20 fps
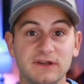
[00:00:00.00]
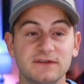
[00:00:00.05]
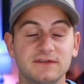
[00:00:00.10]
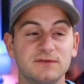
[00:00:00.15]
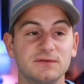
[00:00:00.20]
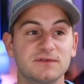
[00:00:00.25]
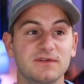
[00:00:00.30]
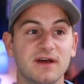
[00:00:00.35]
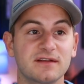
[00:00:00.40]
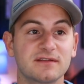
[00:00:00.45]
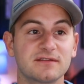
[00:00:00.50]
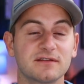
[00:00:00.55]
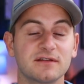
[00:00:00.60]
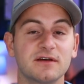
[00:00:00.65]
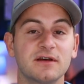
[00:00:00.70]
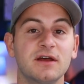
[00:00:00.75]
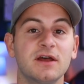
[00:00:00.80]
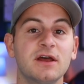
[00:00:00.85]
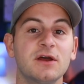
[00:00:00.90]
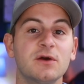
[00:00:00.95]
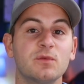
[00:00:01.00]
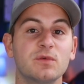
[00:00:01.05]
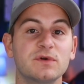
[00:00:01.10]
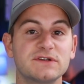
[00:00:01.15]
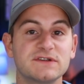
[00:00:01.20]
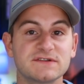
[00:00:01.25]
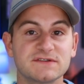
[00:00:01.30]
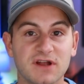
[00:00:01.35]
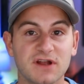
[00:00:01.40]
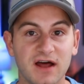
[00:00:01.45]
to Tesla,
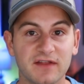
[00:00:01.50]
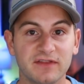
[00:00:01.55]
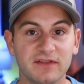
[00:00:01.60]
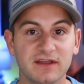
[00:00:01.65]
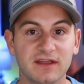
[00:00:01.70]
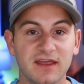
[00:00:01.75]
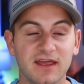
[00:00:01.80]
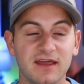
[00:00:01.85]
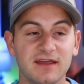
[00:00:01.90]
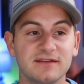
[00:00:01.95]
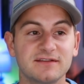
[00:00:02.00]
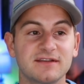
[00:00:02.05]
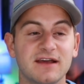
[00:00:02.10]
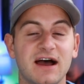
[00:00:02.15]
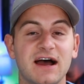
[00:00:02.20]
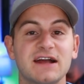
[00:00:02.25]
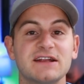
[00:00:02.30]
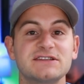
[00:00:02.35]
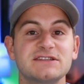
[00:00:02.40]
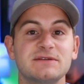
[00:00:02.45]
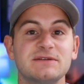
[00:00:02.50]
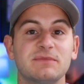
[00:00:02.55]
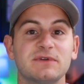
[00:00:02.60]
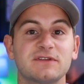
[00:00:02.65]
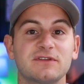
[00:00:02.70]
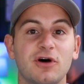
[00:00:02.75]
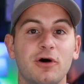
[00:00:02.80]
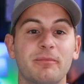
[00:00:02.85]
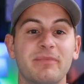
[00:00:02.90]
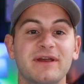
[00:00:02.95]
which is not the case. IG
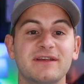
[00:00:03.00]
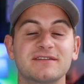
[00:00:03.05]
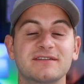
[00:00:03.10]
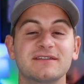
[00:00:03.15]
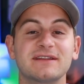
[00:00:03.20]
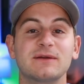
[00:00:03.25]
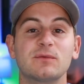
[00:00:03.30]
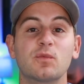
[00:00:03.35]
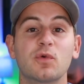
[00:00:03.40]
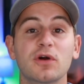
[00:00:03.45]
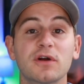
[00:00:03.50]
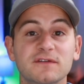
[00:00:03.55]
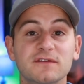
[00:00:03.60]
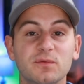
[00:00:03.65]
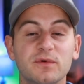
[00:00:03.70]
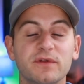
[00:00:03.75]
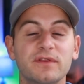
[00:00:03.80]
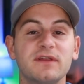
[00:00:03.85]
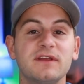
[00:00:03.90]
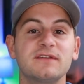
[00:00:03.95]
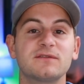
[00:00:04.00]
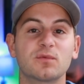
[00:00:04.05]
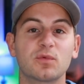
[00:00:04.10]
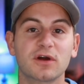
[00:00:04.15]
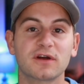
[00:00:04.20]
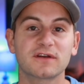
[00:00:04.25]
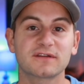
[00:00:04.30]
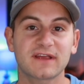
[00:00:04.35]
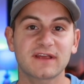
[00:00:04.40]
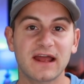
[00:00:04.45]
Metall basically works with these
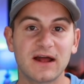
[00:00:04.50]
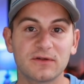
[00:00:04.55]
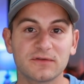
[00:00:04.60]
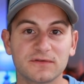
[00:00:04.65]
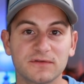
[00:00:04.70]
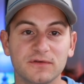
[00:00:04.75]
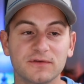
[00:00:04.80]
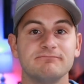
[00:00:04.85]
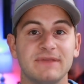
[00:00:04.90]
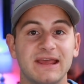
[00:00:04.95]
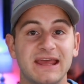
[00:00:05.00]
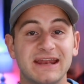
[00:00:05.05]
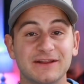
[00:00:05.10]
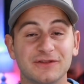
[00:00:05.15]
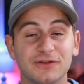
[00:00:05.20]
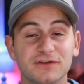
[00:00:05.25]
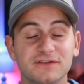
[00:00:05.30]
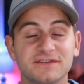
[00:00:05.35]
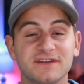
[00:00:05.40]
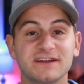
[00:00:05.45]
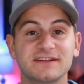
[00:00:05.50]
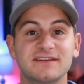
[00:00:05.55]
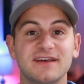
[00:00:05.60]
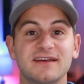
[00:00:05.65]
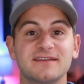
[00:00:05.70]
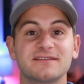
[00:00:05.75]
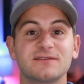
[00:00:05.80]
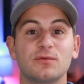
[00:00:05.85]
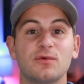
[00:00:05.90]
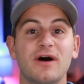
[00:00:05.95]
works councils, and it looks like
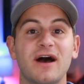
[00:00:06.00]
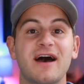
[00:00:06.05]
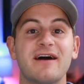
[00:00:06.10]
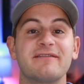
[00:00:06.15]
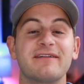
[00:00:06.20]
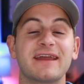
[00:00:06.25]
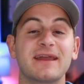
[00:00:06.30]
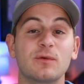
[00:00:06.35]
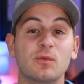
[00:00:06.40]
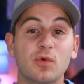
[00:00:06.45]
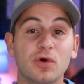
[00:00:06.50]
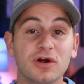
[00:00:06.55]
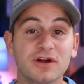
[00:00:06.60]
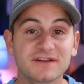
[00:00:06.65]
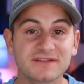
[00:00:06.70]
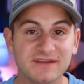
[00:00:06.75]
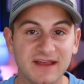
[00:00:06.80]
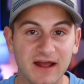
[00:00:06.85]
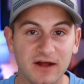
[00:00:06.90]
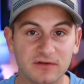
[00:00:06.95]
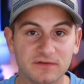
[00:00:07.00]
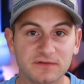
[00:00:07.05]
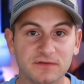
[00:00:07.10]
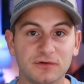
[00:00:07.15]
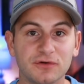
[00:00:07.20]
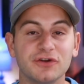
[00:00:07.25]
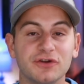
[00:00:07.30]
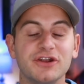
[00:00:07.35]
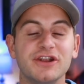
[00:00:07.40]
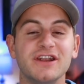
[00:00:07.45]
Tesla will have a works
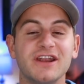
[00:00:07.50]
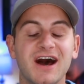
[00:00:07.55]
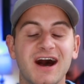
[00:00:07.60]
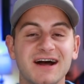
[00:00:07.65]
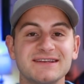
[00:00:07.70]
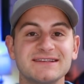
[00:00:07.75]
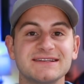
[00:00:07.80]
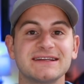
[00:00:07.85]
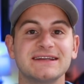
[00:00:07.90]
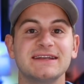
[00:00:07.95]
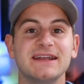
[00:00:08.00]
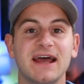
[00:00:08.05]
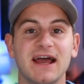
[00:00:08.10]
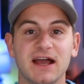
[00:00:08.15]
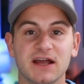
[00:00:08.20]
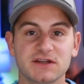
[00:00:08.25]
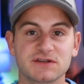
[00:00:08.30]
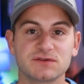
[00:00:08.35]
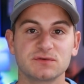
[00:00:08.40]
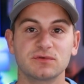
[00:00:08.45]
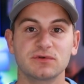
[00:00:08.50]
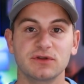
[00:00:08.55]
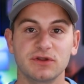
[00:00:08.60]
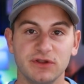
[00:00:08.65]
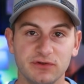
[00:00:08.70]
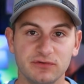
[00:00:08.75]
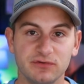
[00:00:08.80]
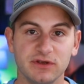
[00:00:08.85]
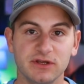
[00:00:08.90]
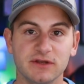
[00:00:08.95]
council, not an actual
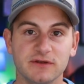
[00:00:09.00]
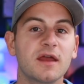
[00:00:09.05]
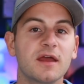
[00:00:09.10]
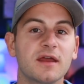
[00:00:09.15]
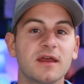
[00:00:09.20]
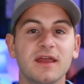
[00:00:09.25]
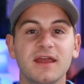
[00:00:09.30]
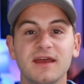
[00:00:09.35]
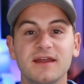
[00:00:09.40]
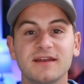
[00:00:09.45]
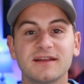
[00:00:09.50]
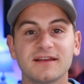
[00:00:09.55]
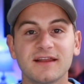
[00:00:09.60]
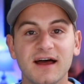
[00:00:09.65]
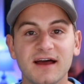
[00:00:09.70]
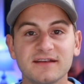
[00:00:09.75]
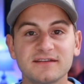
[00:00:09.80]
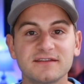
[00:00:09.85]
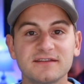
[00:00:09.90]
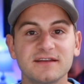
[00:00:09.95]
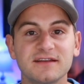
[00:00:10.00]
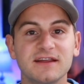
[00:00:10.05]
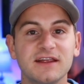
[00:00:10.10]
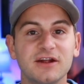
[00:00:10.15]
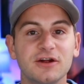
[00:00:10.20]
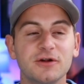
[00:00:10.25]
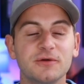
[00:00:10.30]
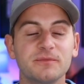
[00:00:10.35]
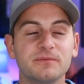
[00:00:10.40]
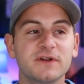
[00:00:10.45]
union. And last thing
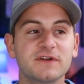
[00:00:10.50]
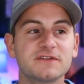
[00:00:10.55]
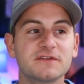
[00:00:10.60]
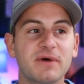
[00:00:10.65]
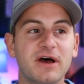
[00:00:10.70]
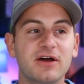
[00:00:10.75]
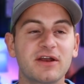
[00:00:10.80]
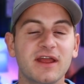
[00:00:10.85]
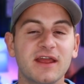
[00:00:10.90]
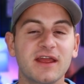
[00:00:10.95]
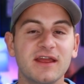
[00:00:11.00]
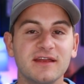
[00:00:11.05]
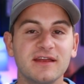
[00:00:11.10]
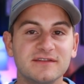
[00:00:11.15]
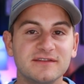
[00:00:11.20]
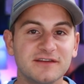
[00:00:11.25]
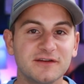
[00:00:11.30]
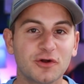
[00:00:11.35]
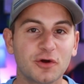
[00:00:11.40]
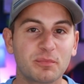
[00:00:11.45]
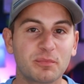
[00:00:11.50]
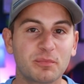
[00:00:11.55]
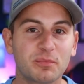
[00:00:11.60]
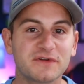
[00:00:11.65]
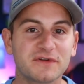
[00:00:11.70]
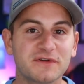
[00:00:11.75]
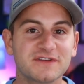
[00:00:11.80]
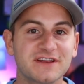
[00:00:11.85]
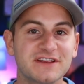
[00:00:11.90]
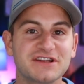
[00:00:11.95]
here, there's about a
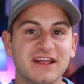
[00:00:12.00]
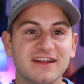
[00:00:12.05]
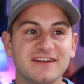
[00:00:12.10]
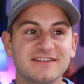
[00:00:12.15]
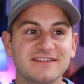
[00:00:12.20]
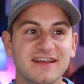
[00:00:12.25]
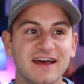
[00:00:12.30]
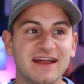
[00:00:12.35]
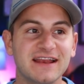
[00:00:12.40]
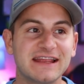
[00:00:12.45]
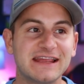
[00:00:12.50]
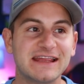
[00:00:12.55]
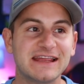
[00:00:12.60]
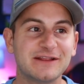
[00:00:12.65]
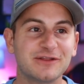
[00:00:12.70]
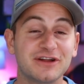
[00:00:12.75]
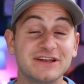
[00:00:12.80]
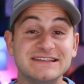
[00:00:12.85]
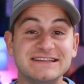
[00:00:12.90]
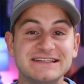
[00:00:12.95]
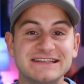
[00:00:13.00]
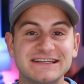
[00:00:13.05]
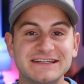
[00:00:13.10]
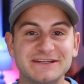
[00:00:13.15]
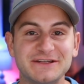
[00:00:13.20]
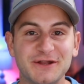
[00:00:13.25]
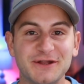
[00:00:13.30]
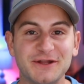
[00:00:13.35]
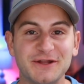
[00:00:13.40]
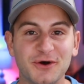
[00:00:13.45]
0% chance that Elon
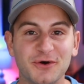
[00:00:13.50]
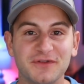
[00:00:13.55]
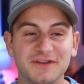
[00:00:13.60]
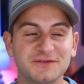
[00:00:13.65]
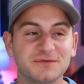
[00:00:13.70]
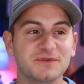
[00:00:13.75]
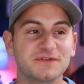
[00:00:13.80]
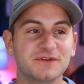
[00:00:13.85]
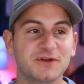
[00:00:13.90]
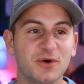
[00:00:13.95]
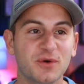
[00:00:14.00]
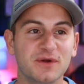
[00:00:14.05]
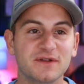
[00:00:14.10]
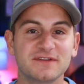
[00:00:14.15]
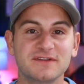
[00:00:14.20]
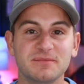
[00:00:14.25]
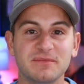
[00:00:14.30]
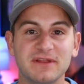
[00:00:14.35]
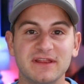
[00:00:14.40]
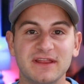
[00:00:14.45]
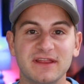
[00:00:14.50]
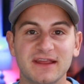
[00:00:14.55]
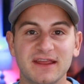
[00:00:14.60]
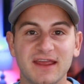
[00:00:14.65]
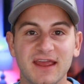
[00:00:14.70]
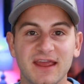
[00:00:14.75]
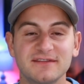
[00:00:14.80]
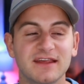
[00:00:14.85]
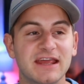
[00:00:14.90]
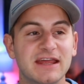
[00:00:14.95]
didn't know this was going to be the
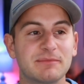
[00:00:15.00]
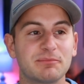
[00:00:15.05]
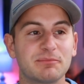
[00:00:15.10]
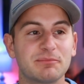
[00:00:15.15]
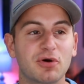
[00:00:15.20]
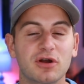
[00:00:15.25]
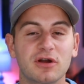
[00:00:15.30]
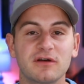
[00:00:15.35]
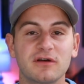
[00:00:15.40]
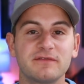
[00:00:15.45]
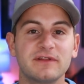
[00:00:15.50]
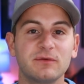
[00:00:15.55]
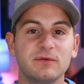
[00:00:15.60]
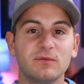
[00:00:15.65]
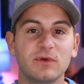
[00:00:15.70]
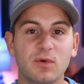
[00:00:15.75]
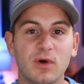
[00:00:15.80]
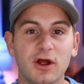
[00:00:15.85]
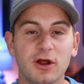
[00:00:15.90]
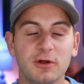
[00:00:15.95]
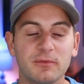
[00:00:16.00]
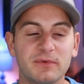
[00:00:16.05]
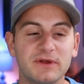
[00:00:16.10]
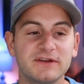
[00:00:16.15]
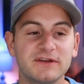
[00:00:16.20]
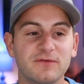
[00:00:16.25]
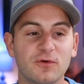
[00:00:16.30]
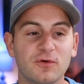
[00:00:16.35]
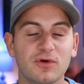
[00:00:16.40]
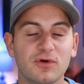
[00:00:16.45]
case and part of the requirement
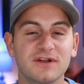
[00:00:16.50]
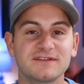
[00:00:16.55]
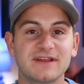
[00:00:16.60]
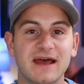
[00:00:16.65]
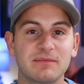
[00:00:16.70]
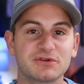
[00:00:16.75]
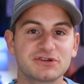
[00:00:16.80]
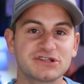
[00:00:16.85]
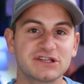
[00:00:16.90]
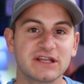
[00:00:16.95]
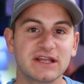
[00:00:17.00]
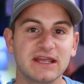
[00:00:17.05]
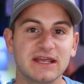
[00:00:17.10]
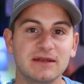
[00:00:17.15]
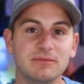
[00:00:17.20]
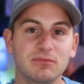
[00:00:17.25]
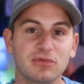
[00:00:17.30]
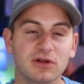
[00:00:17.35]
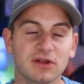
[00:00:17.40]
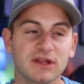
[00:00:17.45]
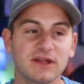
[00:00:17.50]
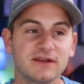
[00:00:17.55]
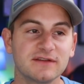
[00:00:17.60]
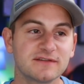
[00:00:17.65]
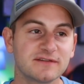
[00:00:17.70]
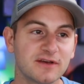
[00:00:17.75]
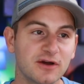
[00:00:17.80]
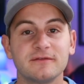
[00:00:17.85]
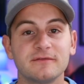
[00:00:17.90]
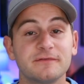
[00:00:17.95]
for establishing in Berlin.
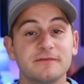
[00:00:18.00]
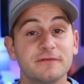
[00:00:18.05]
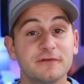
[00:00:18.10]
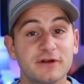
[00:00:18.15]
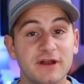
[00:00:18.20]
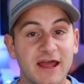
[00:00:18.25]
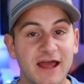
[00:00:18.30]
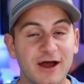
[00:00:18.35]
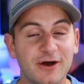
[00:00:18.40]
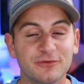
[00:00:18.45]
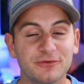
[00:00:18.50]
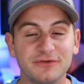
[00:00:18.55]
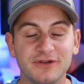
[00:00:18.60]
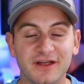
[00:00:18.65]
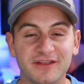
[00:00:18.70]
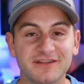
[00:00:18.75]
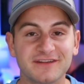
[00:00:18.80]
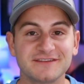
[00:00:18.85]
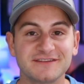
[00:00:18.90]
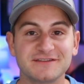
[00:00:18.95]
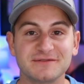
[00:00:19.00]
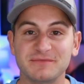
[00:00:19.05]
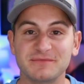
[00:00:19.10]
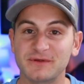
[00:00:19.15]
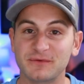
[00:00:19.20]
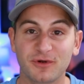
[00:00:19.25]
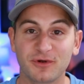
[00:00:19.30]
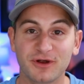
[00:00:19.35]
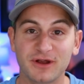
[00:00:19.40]
So for now, nothing to be worried